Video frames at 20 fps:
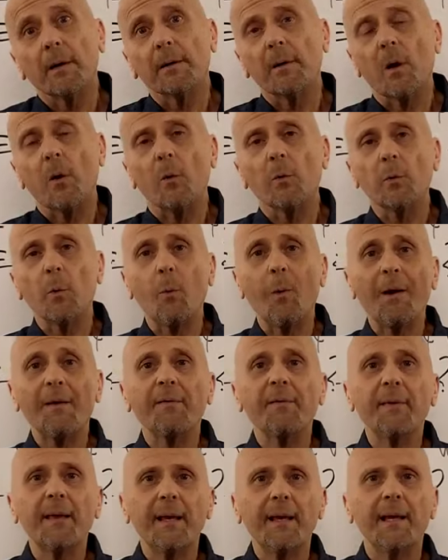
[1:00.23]
Though the
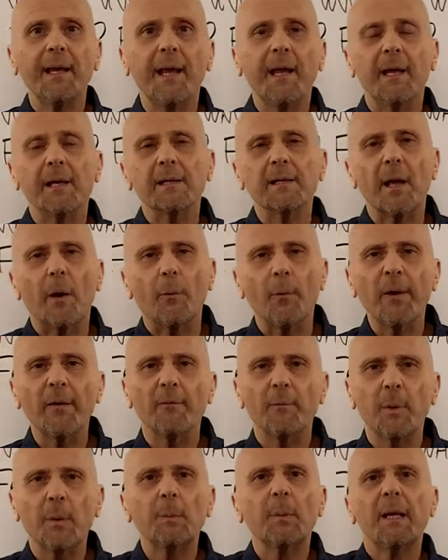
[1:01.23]
one thing is that
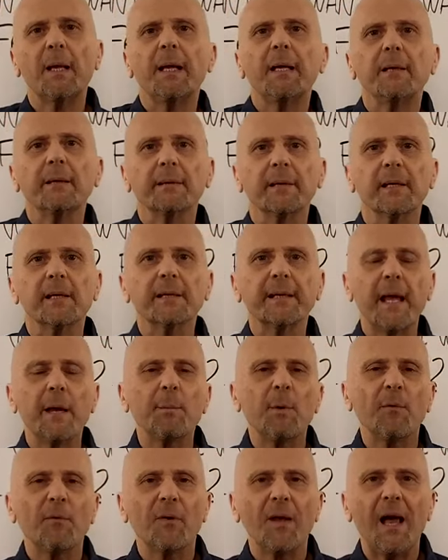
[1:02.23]
we've been playing this
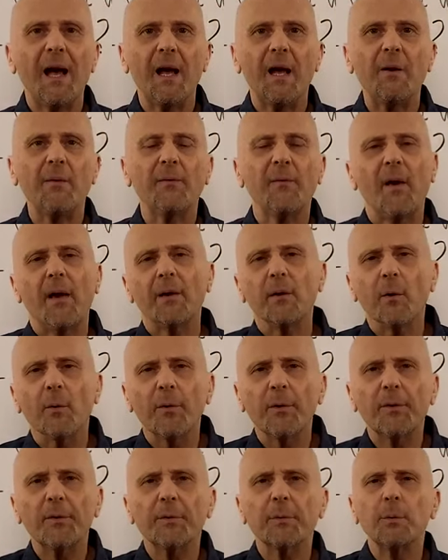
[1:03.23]
game of life and
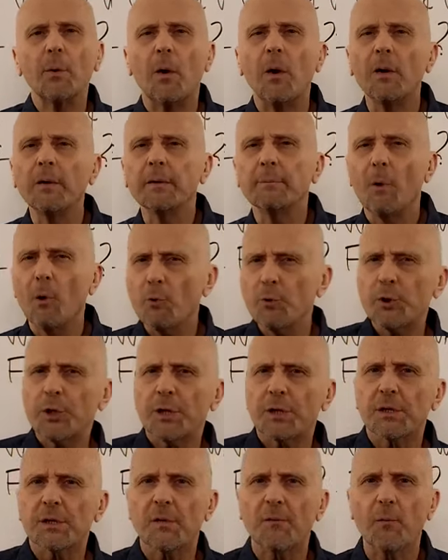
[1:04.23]
going through all the
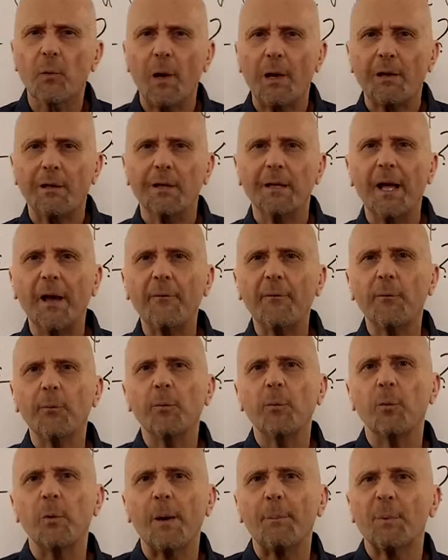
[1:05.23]
motions of what life
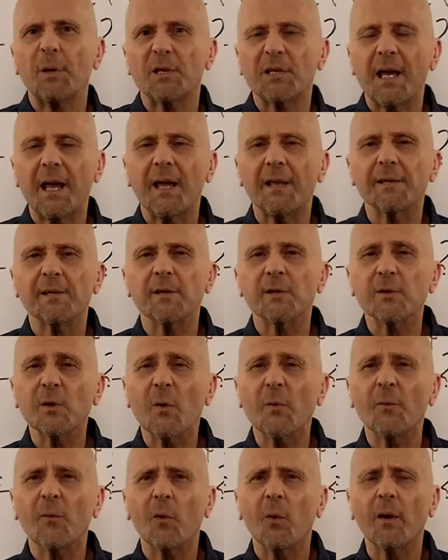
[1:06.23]
represents and
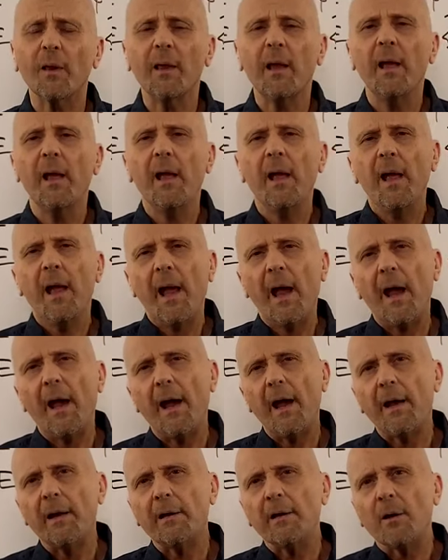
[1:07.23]
so forth,
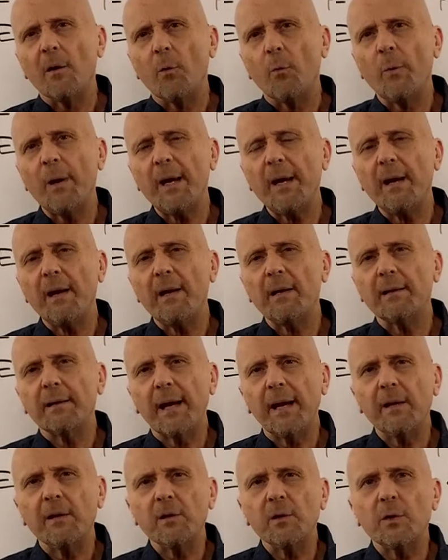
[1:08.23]
and we
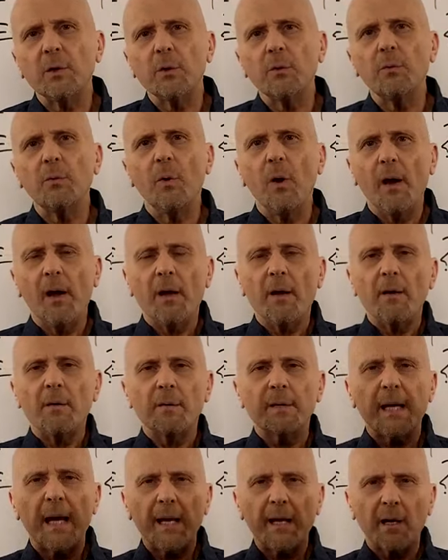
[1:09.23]
tend to
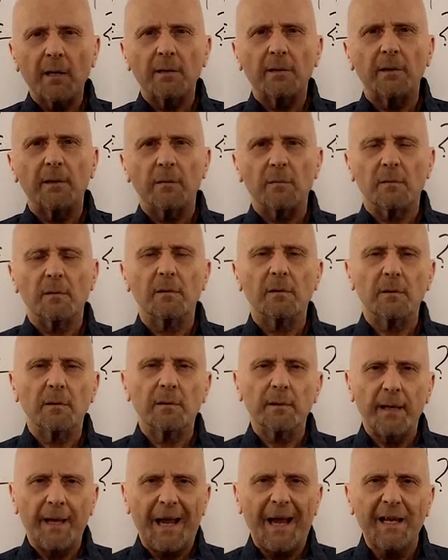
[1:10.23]
take the
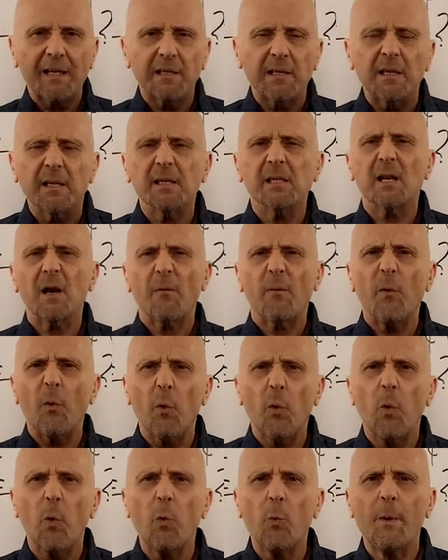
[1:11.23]
the essence of
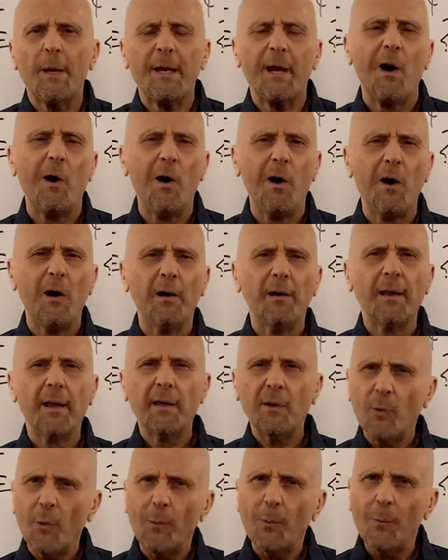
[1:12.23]
who we are
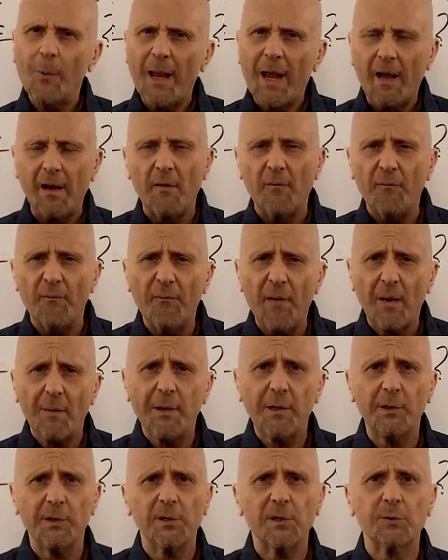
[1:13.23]
that you, we had a
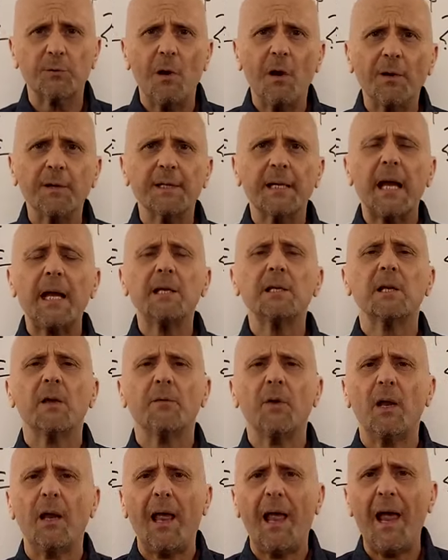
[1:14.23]
very good strong taste
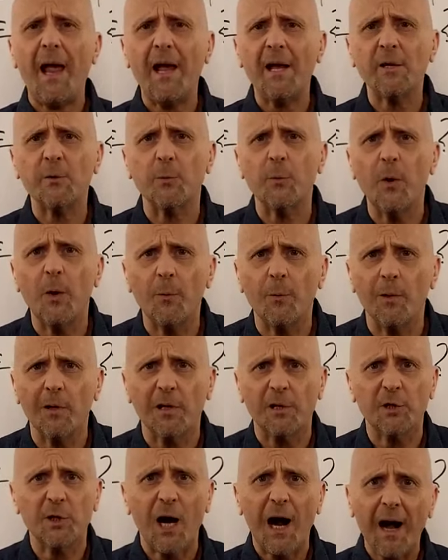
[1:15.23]
of it as we
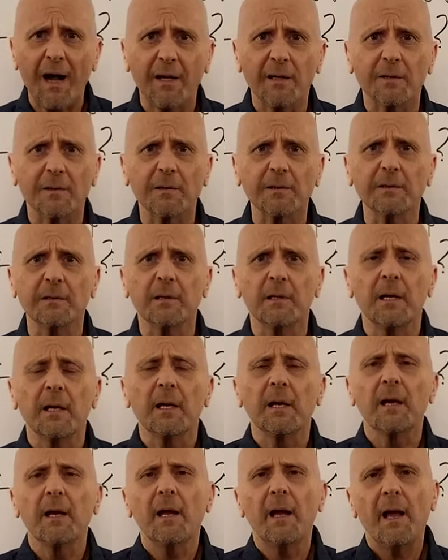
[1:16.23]
were a child
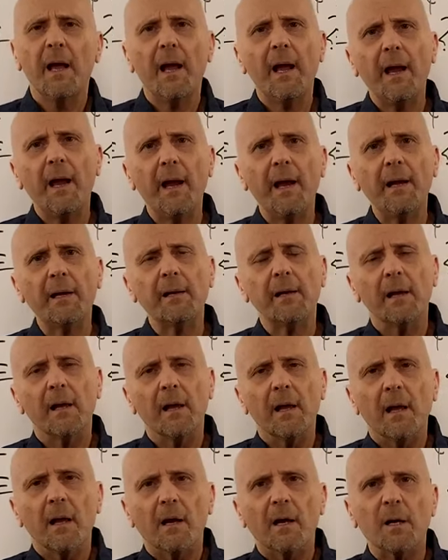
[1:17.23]
and
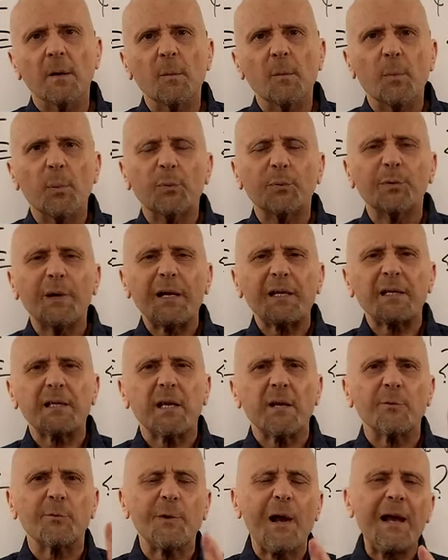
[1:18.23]
compress
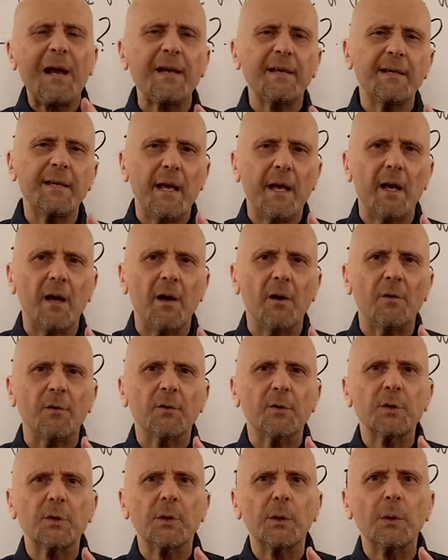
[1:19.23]
it right
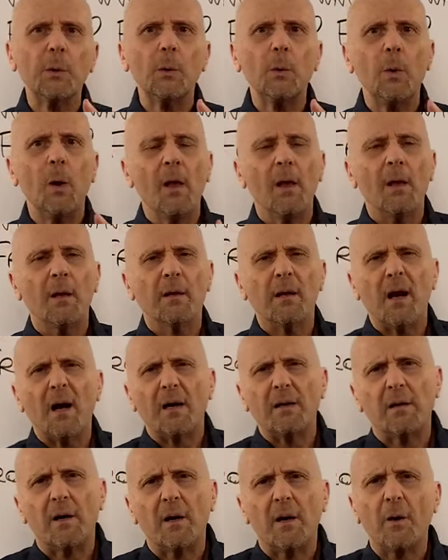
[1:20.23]
down to
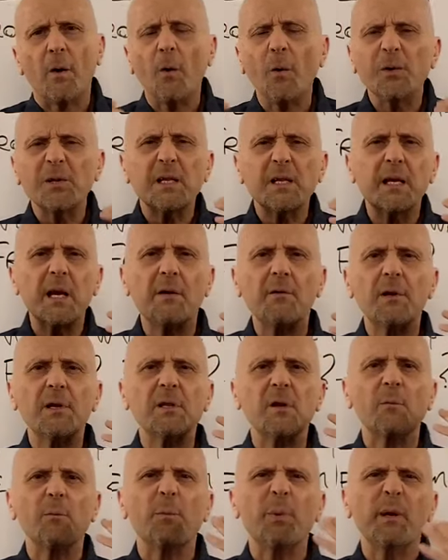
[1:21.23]
a whole
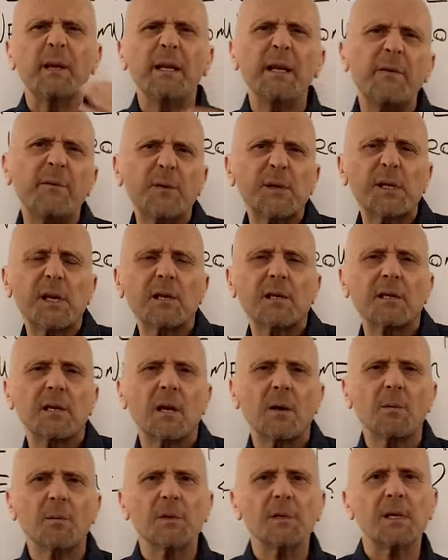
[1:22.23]
series of belief
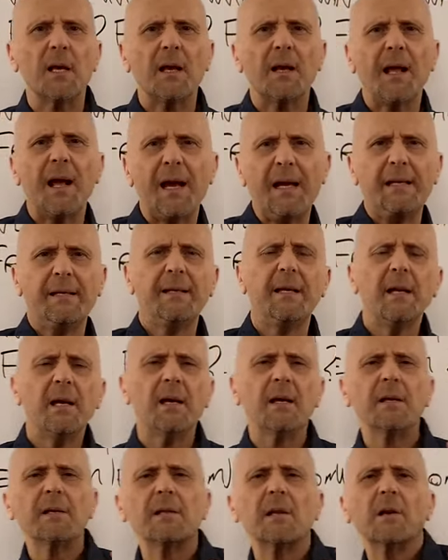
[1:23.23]
systems and
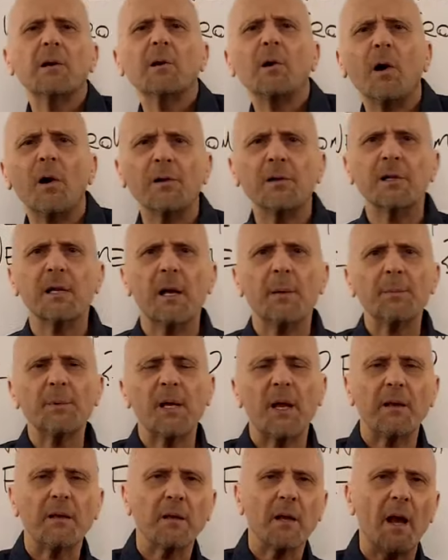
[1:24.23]
ideas and concepts
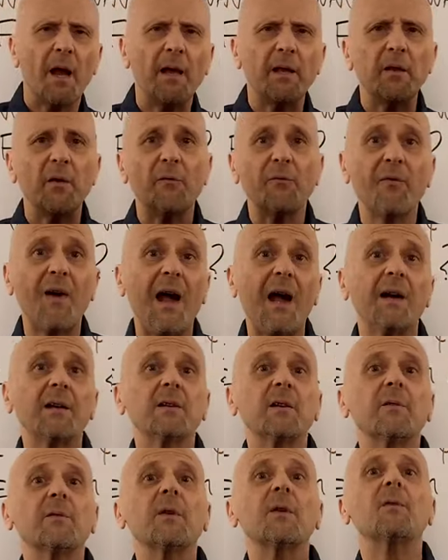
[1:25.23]
and, and the
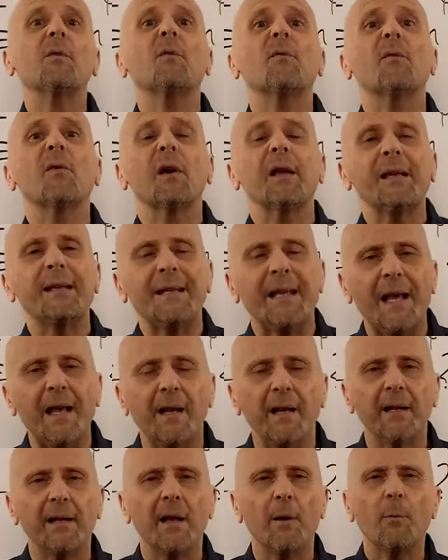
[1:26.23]
fact of even
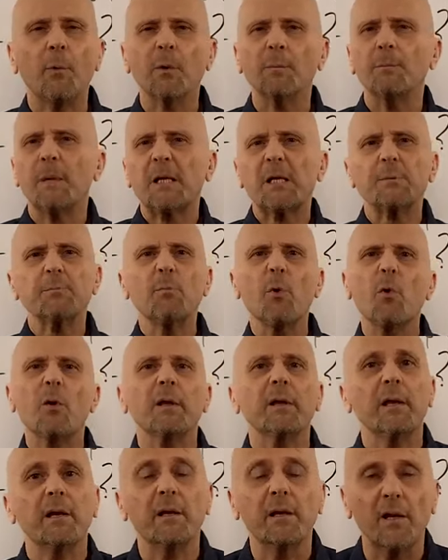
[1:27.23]
forgetting that we're much more
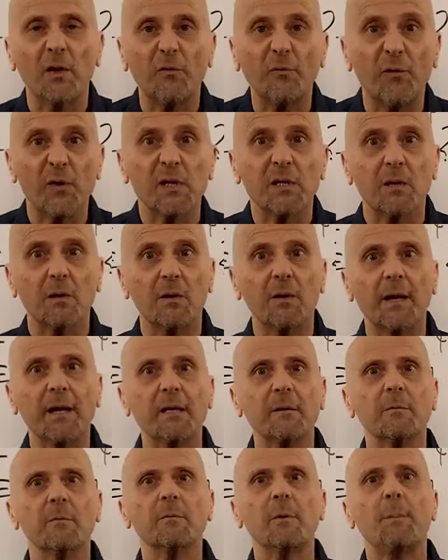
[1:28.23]
than this physical
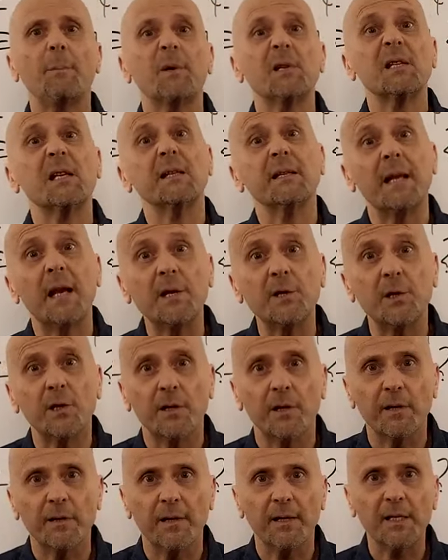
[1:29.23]

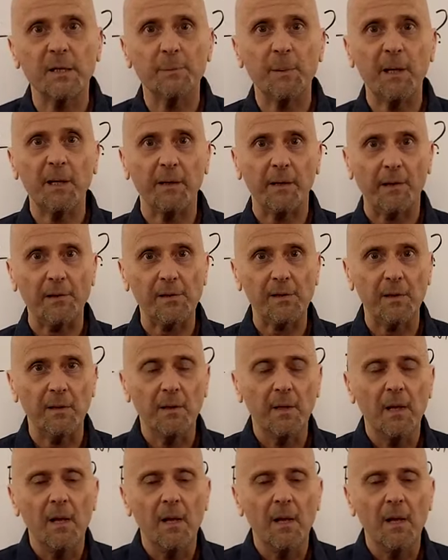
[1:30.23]
representation and experience.